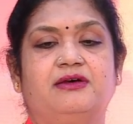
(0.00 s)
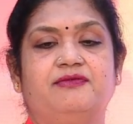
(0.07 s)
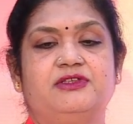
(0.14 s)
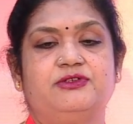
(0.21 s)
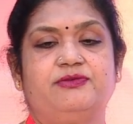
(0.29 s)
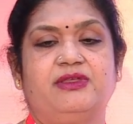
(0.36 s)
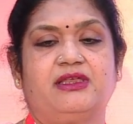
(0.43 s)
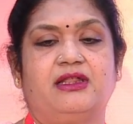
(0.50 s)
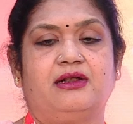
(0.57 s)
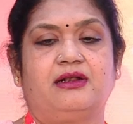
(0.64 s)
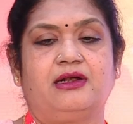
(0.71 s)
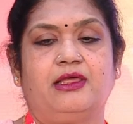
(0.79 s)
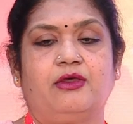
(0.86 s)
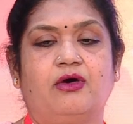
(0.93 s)
which we can
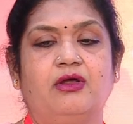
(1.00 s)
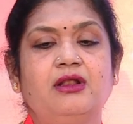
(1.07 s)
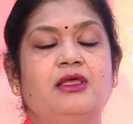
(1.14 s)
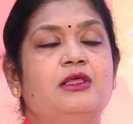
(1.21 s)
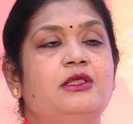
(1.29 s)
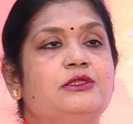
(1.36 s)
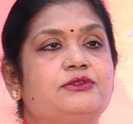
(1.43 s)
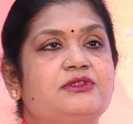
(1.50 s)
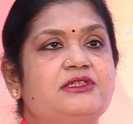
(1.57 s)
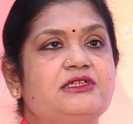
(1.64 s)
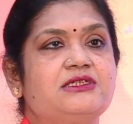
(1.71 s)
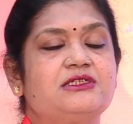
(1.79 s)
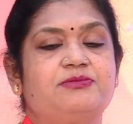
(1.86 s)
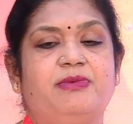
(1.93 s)
rely on. So
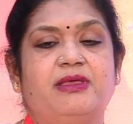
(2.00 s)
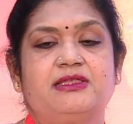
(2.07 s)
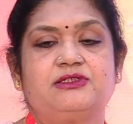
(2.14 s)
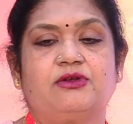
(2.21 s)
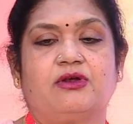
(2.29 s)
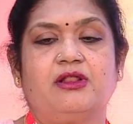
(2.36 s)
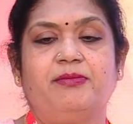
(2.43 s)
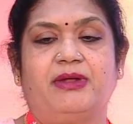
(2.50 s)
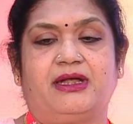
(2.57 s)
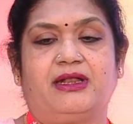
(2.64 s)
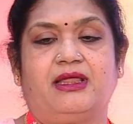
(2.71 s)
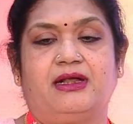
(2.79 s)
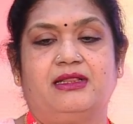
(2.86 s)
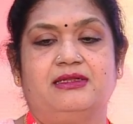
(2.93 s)
this is based on a
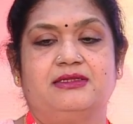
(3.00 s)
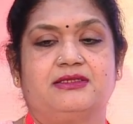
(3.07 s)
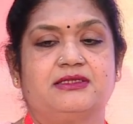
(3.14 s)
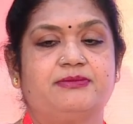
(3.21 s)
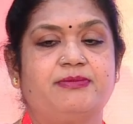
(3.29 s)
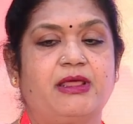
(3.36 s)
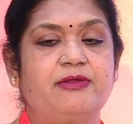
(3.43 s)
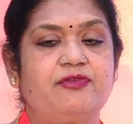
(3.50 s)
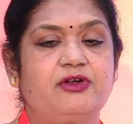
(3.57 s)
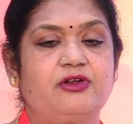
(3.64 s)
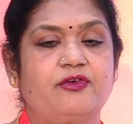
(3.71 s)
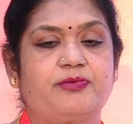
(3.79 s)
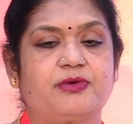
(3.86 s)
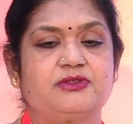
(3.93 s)
meta-analysis. Benefit
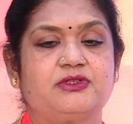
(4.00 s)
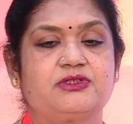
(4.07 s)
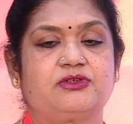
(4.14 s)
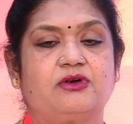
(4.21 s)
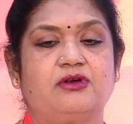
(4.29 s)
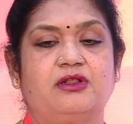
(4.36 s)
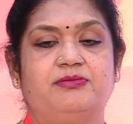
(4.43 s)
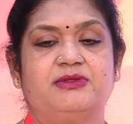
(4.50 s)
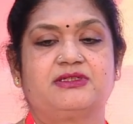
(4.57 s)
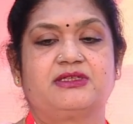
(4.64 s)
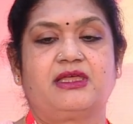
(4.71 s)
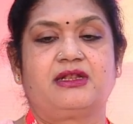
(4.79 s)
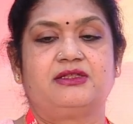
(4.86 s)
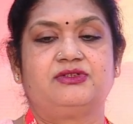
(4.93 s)
of progesterone on
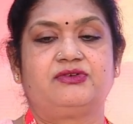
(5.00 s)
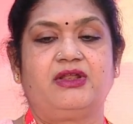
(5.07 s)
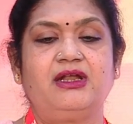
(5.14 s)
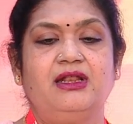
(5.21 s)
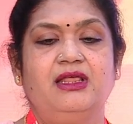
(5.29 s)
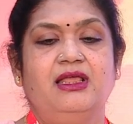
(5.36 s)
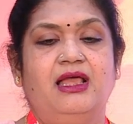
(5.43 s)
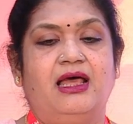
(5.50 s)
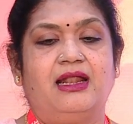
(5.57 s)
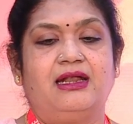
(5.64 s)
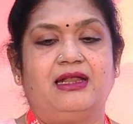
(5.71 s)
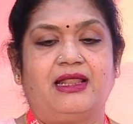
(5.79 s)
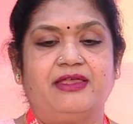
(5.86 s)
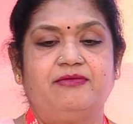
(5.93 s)
miscarriage rate
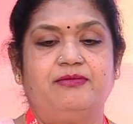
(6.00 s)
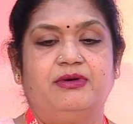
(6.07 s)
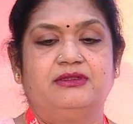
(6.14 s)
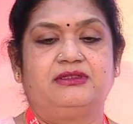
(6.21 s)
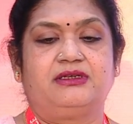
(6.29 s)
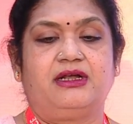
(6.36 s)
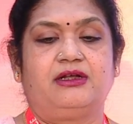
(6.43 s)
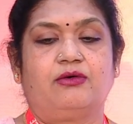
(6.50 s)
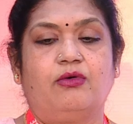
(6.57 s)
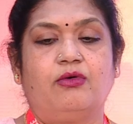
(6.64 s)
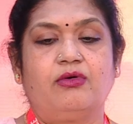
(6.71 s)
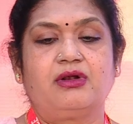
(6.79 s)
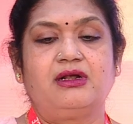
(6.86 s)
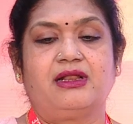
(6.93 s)
and live birth rate.
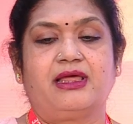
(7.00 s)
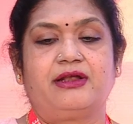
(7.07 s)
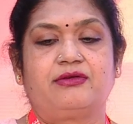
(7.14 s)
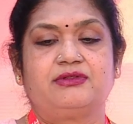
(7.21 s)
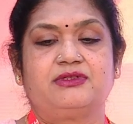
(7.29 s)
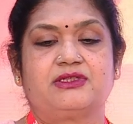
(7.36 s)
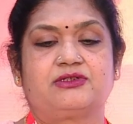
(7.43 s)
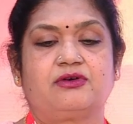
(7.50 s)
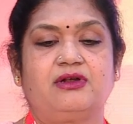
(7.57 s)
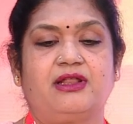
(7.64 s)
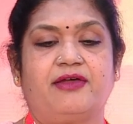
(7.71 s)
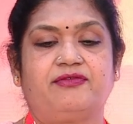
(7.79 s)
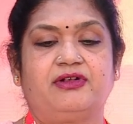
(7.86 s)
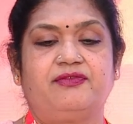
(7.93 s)
Oral dydrogesterone
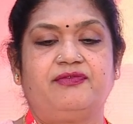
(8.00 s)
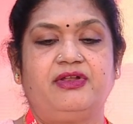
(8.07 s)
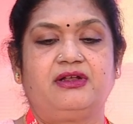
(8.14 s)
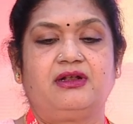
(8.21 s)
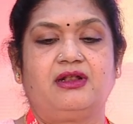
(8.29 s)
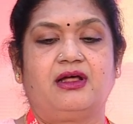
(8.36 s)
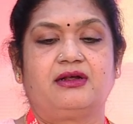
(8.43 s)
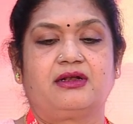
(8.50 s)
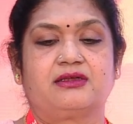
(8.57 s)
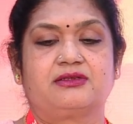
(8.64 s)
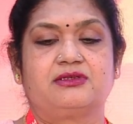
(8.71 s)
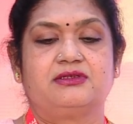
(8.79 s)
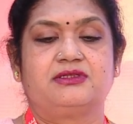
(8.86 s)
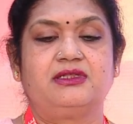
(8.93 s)
after fetal heart
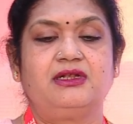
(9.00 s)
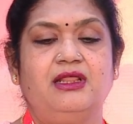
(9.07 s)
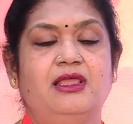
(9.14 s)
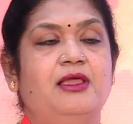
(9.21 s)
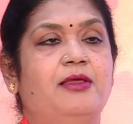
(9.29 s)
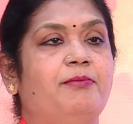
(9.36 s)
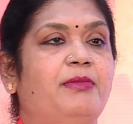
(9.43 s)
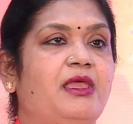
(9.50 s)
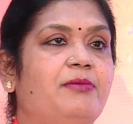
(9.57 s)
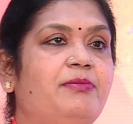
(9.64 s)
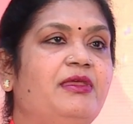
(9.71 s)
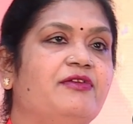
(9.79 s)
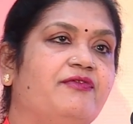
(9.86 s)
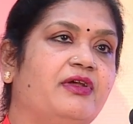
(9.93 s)
reaction scene may
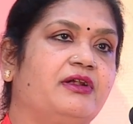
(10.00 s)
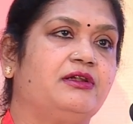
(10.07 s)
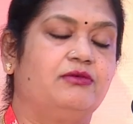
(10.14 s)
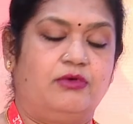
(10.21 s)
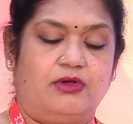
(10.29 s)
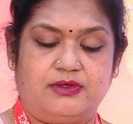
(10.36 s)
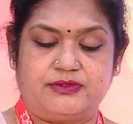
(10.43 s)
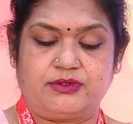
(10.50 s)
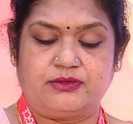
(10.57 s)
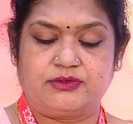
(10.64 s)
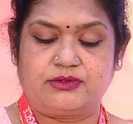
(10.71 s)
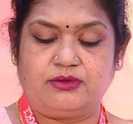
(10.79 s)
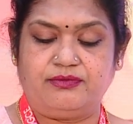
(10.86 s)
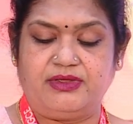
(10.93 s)
be effective also.
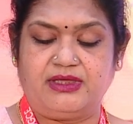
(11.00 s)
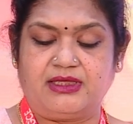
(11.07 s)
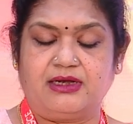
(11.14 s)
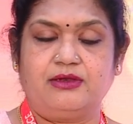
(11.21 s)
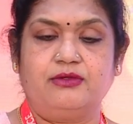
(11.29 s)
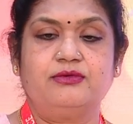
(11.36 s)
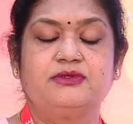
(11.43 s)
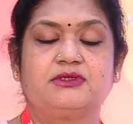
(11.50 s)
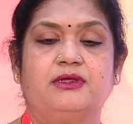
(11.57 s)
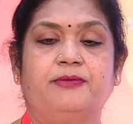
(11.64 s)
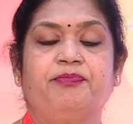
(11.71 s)
So we can use